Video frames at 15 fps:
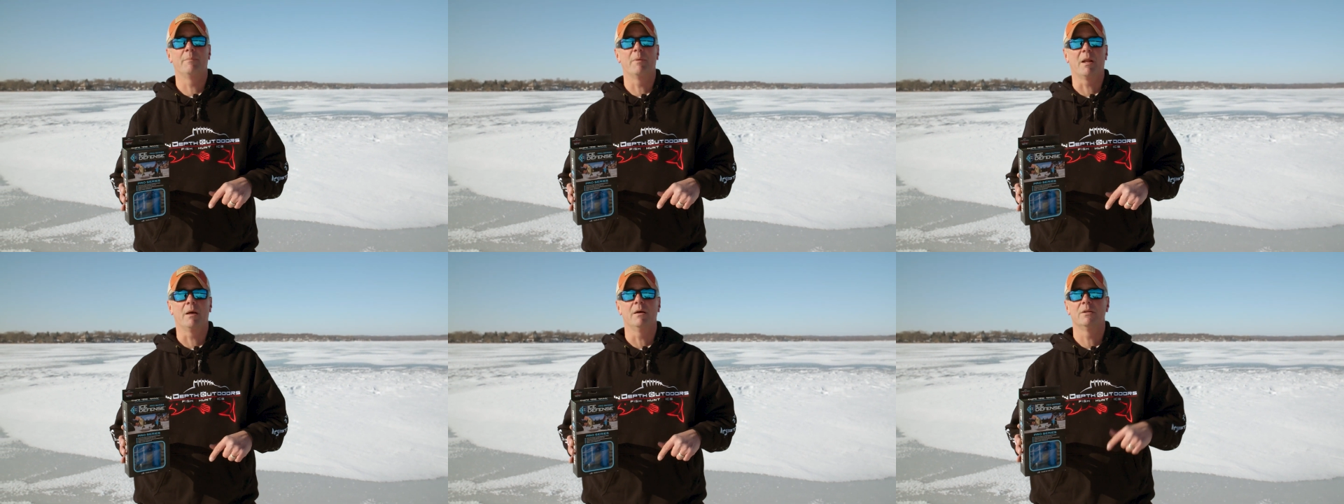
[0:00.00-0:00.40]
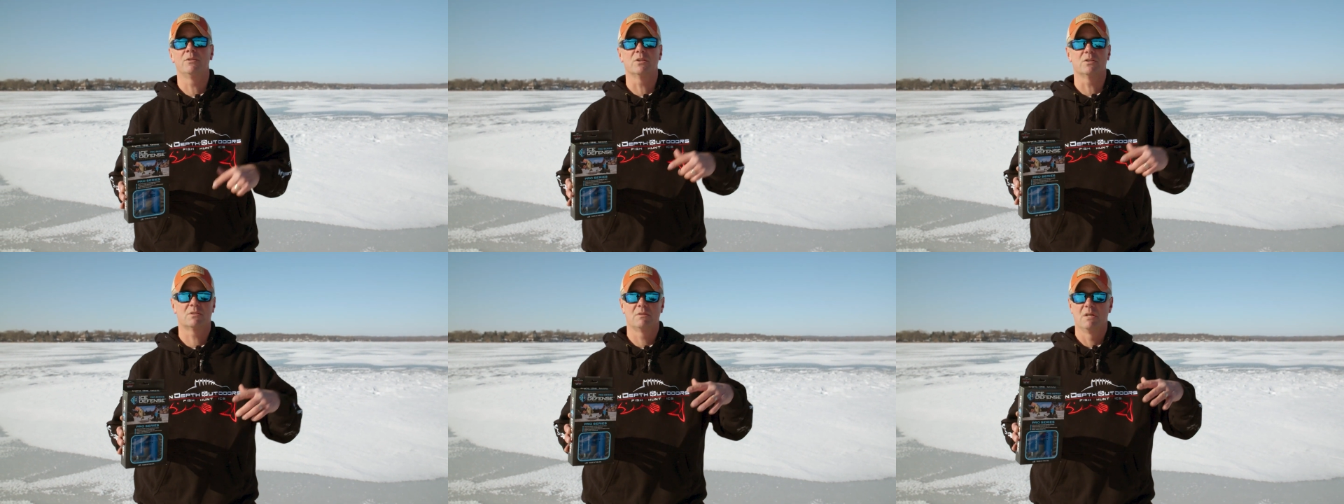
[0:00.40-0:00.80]
I'm gonna
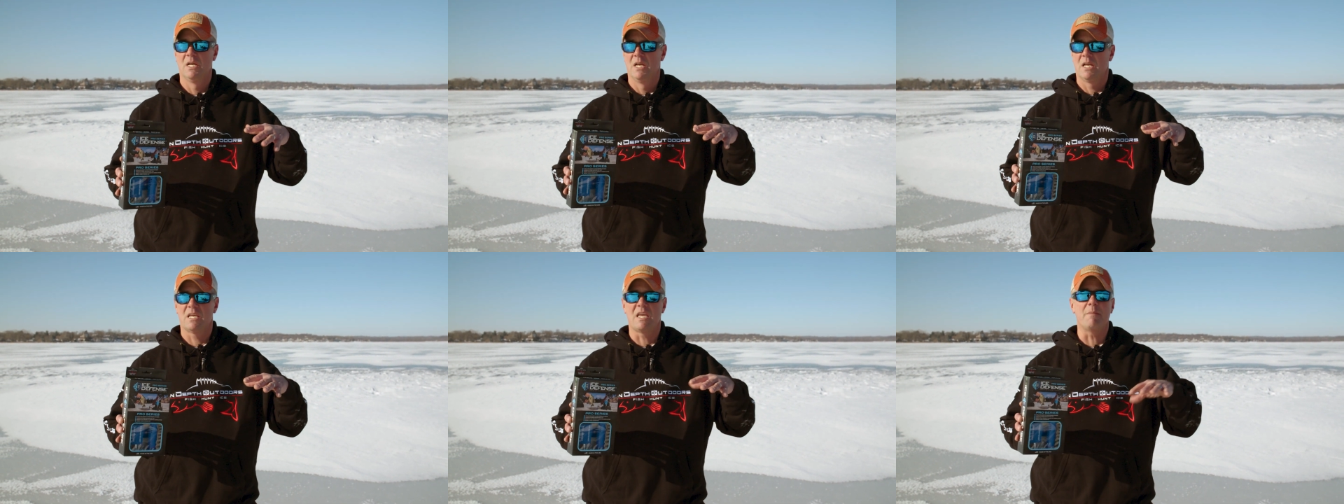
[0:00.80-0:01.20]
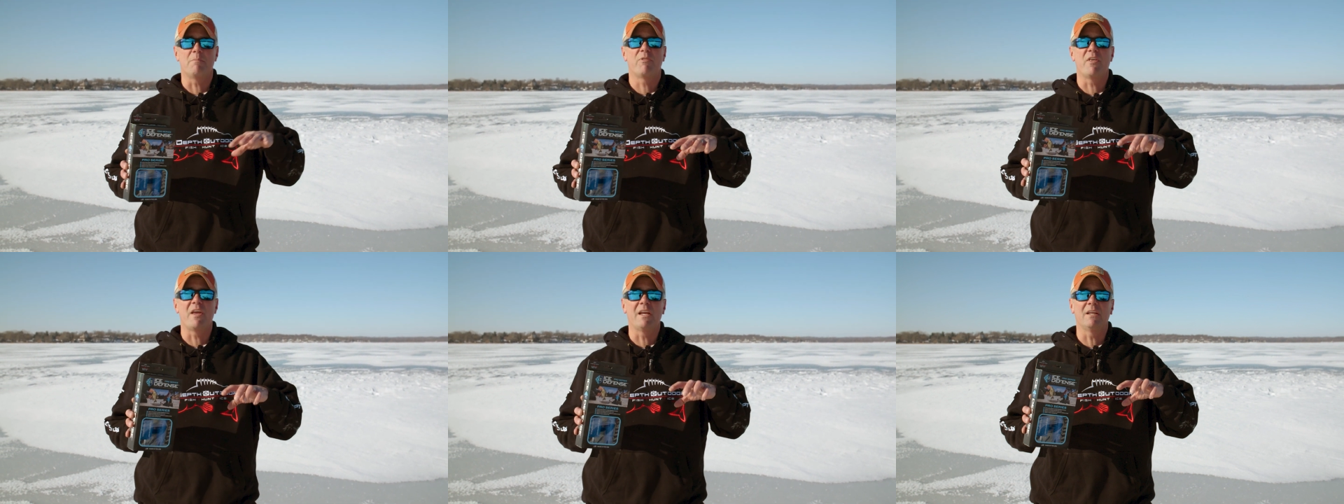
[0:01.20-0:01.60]
just
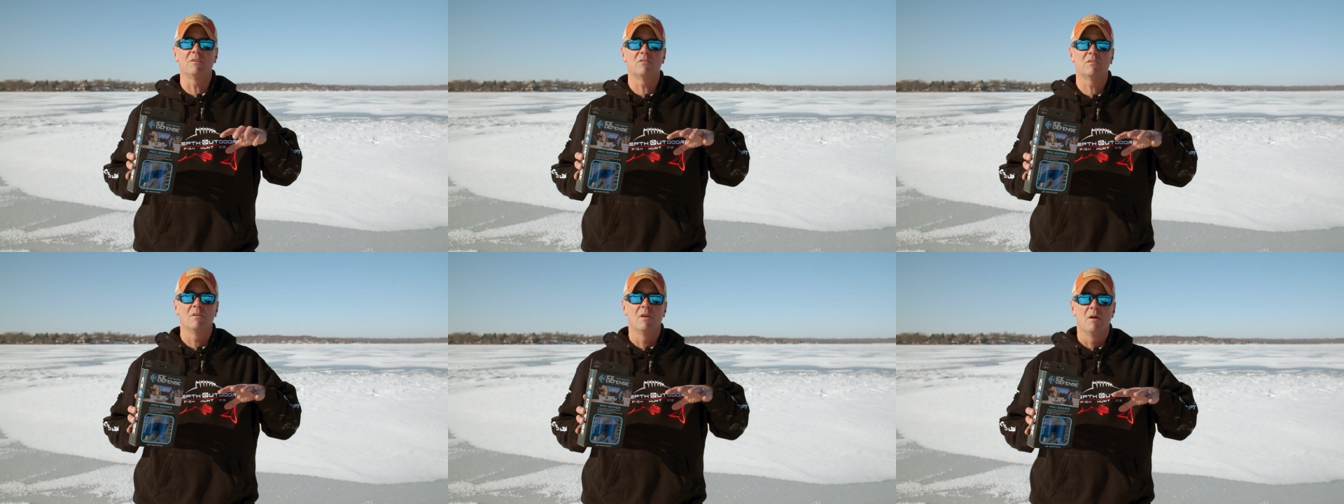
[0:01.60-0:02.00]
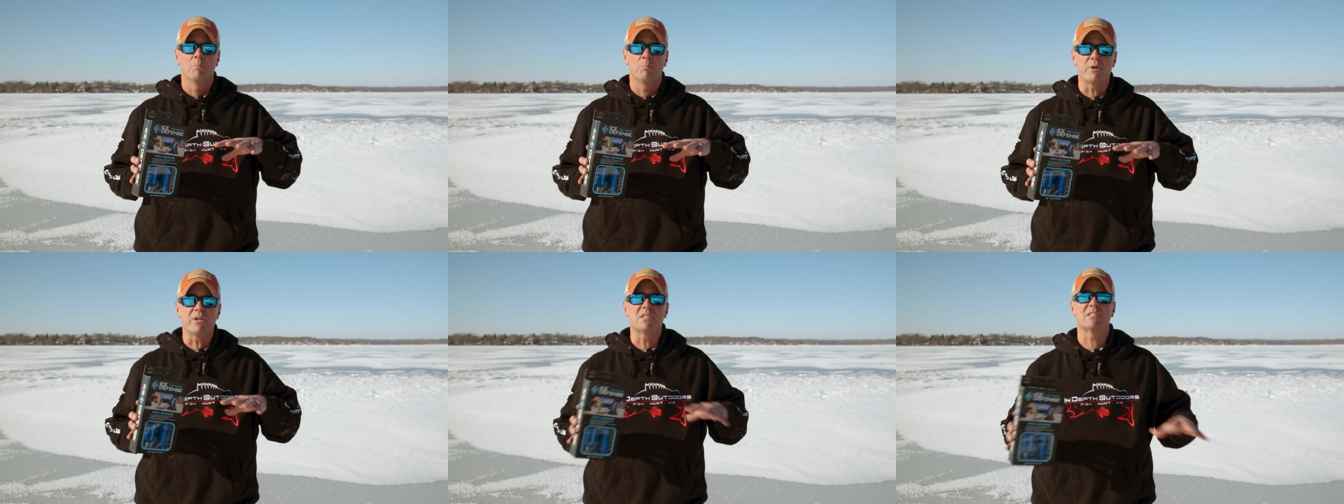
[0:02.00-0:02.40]
keep things
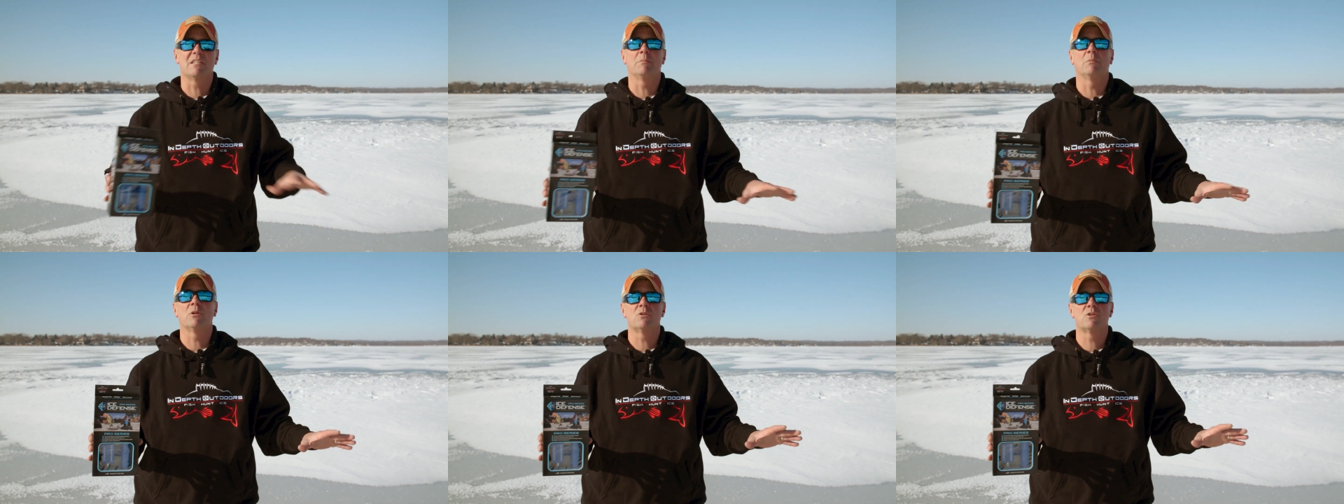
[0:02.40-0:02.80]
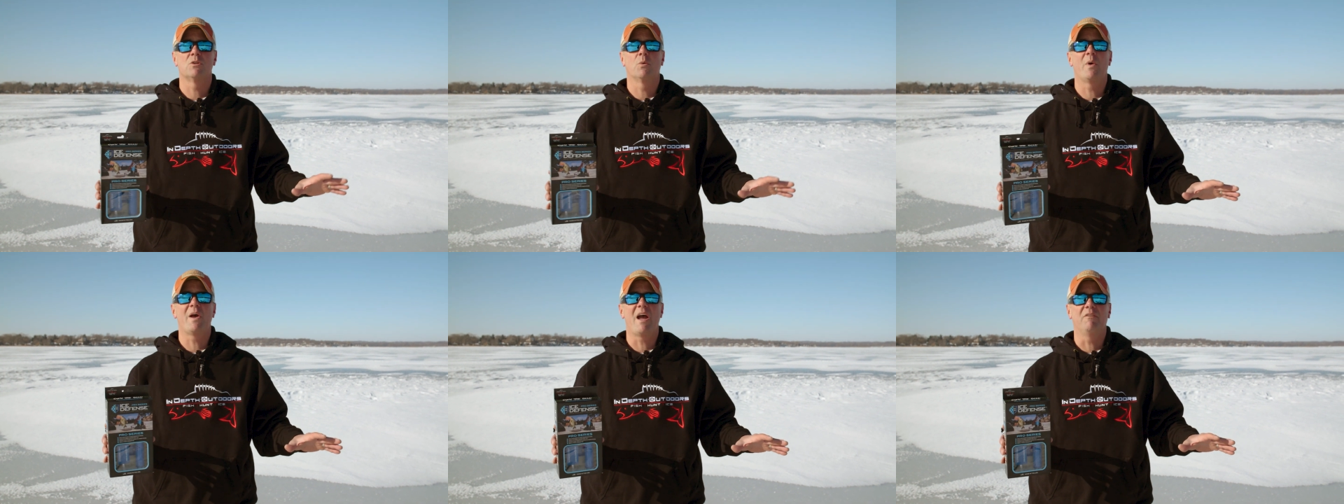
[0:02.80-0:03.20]
pretty similar to
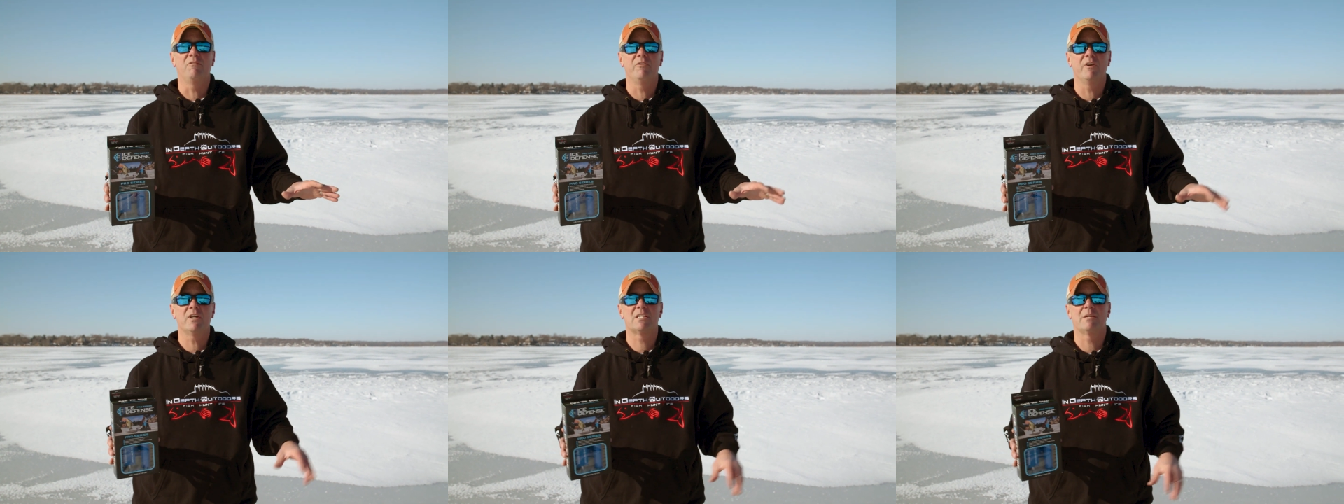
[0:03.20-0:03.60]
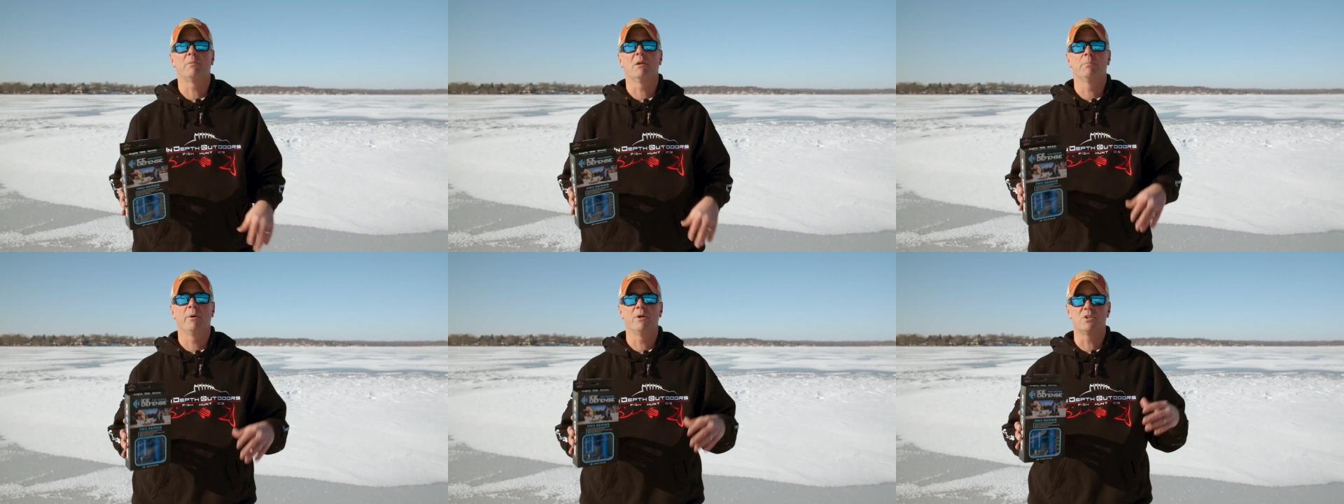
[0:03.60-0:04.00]
the way I fish. I'm
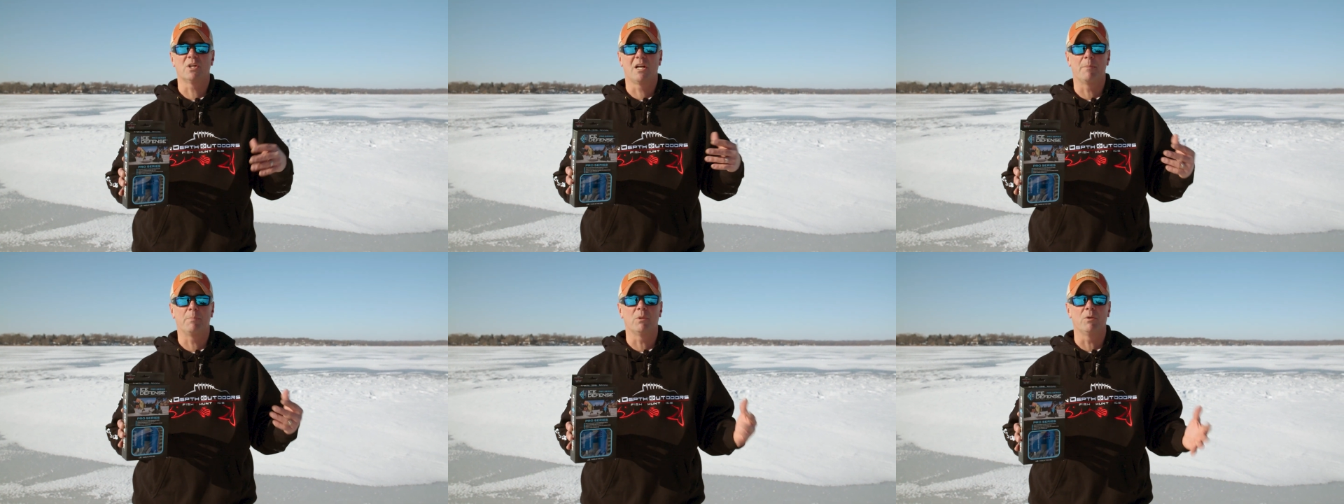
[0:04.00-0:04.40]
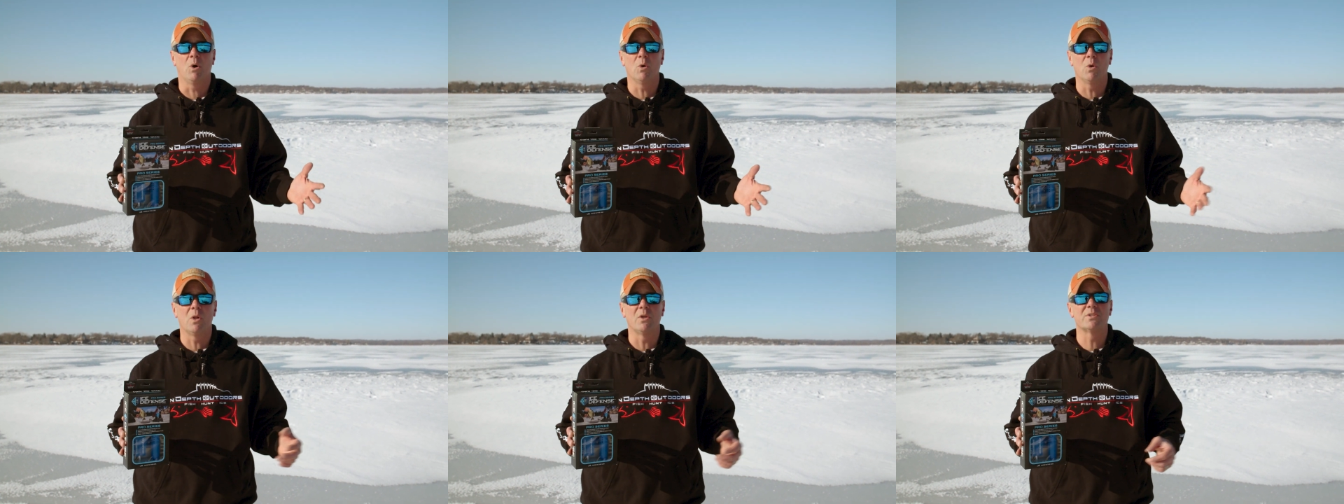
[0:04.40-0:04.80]
gonna punch a couple of
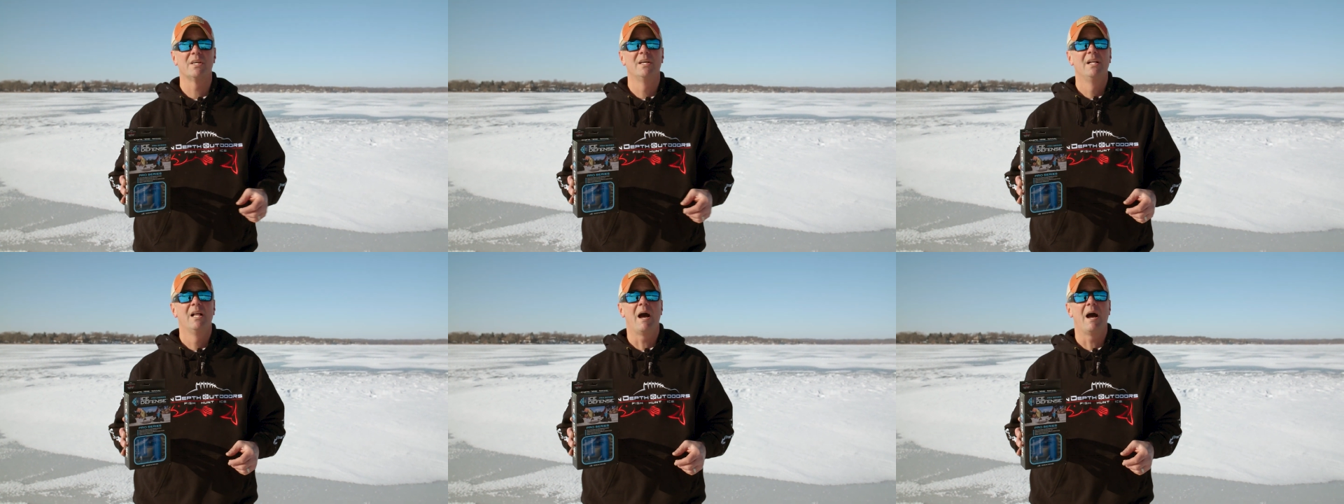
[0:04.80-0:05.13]
holes.